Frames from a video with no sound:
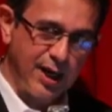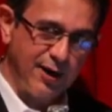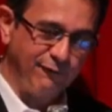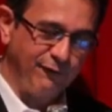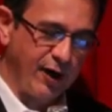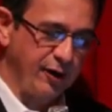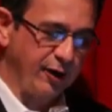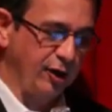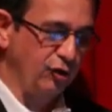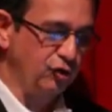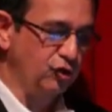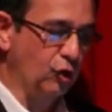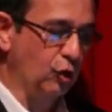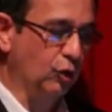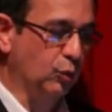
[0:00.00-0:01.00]
in a very
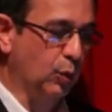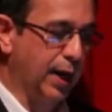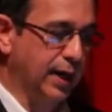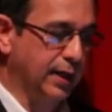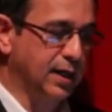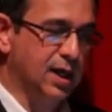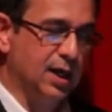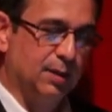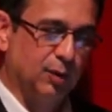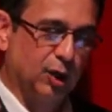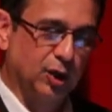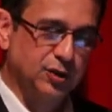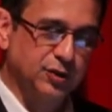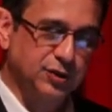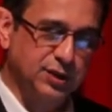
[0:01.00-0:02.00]
controlled way,
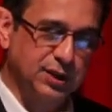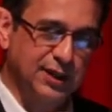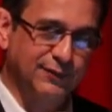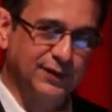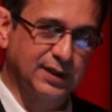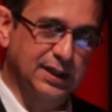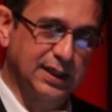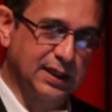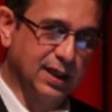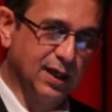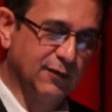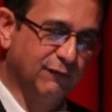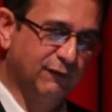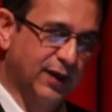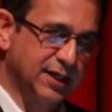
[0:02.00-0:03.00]
because even the
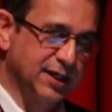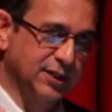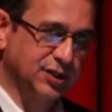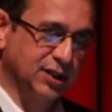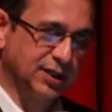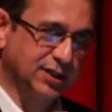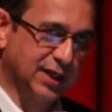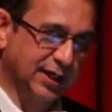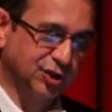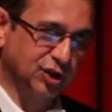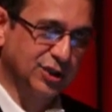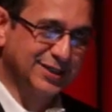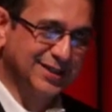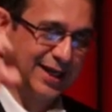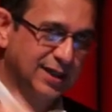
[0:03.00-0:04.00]
fundus is
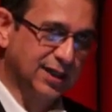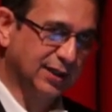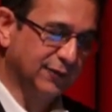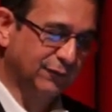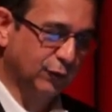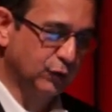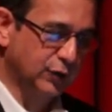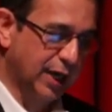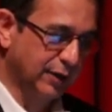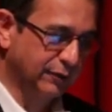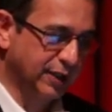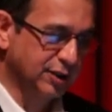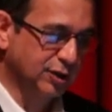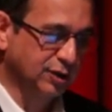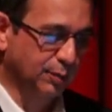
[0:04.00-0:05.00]
actually sending the food down
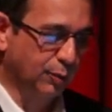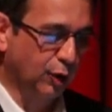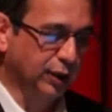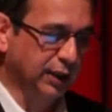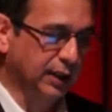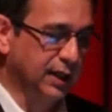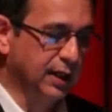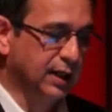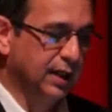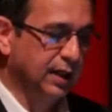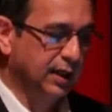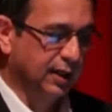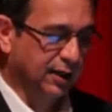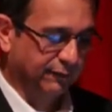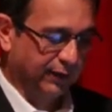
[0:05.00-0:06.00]
into the body
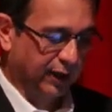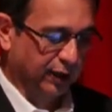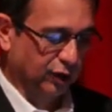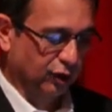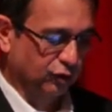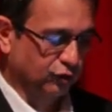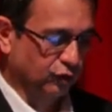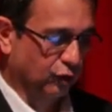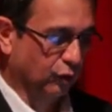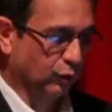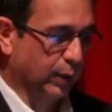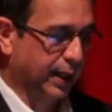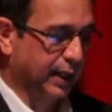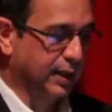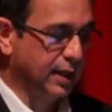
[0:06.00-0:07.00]
in a very controlled
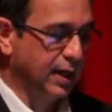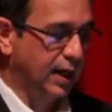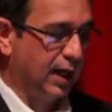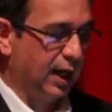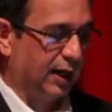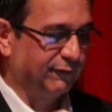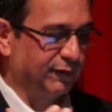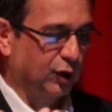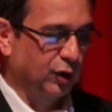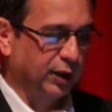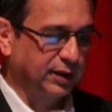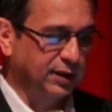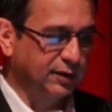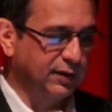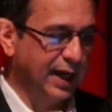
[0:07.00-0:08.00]
way. And we
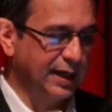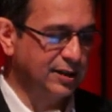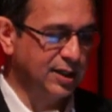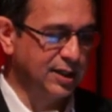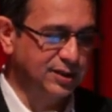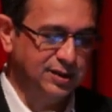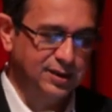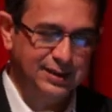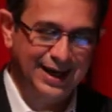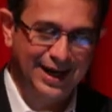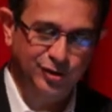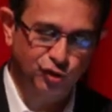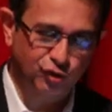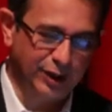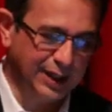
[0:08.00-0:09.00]
get this
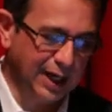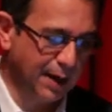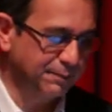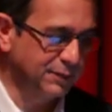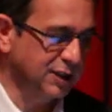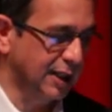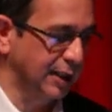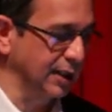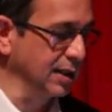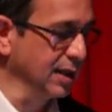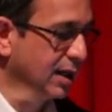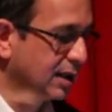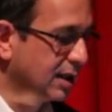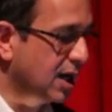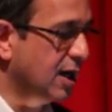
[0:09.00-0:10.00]
gastric emptying
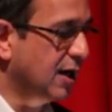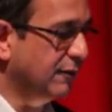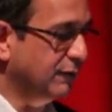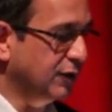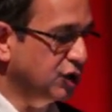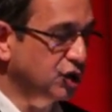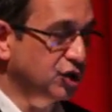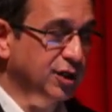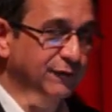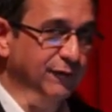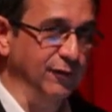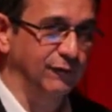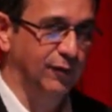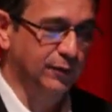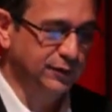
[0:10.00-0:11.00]
curve, which is
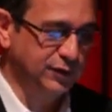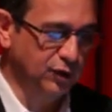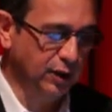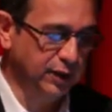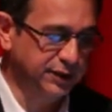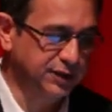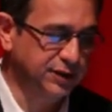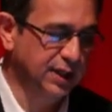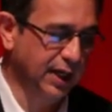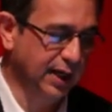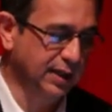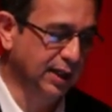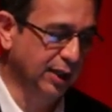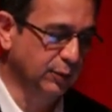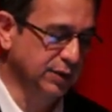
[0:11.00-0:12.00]
different from solids
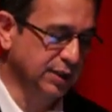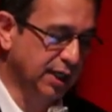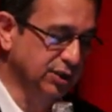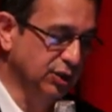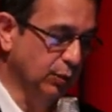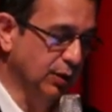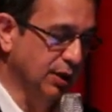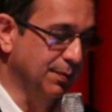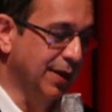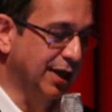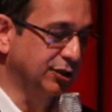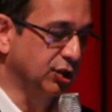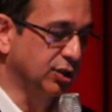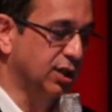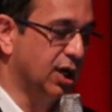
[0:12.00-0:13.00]
and liquids, as you would
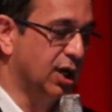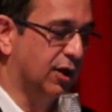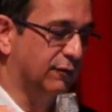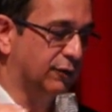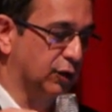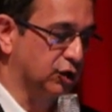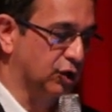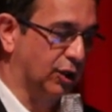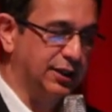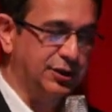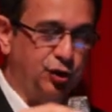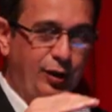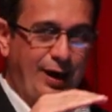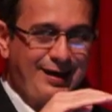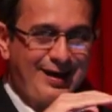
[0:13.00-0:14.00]
imagine. For
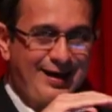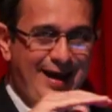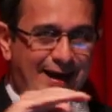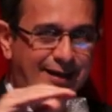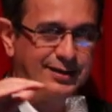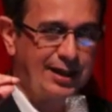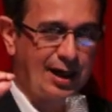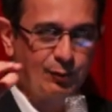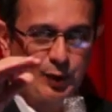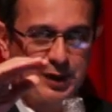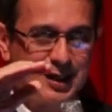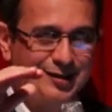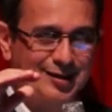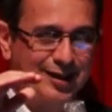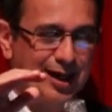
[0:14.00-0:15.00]
solids, you get a lag time when
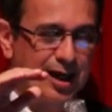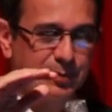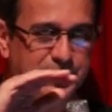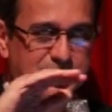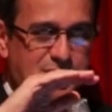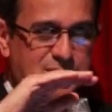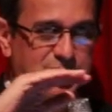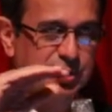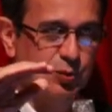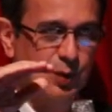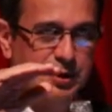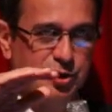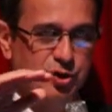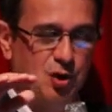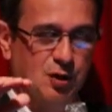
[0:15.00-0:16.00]
nothing happens. This is
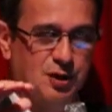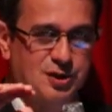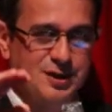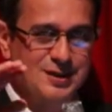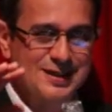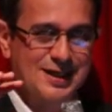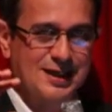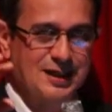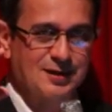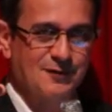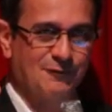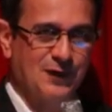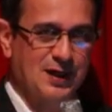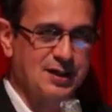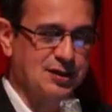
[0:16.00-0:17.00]
when the solids are sitting in the
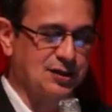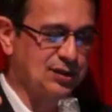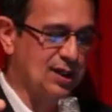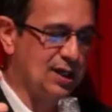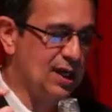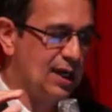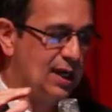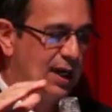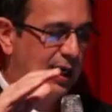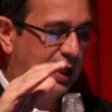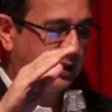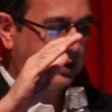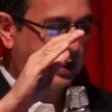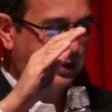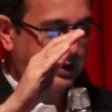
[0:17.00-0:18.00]
fundus.
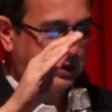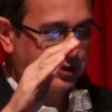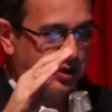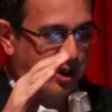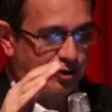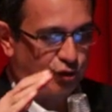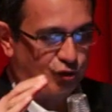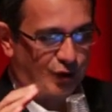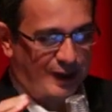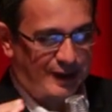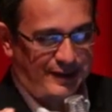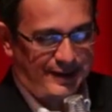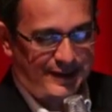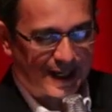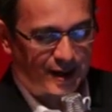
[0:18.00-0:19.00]
and then they start to
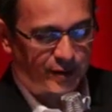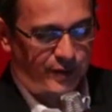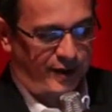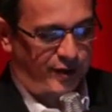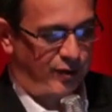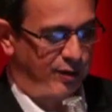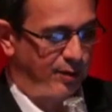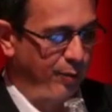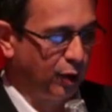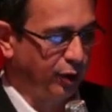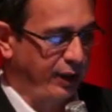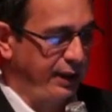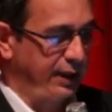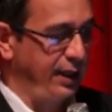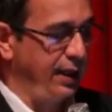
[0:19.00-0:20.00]
trickle down into the
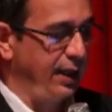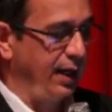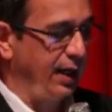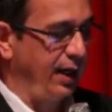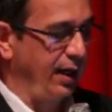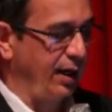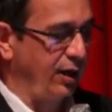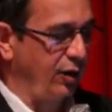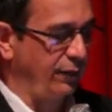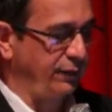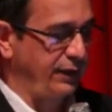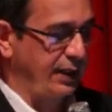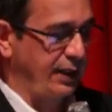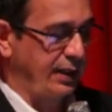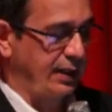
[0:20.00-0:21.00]
body of
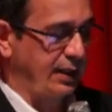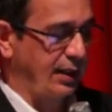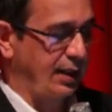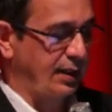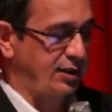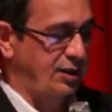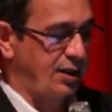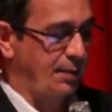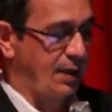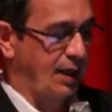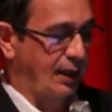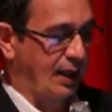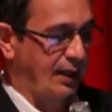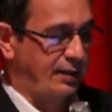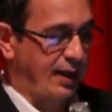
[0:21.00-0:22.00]
the
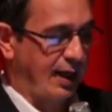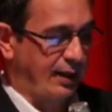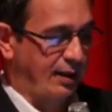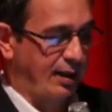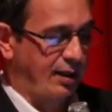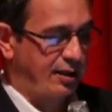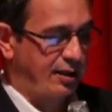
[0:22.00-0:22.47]
stomach and then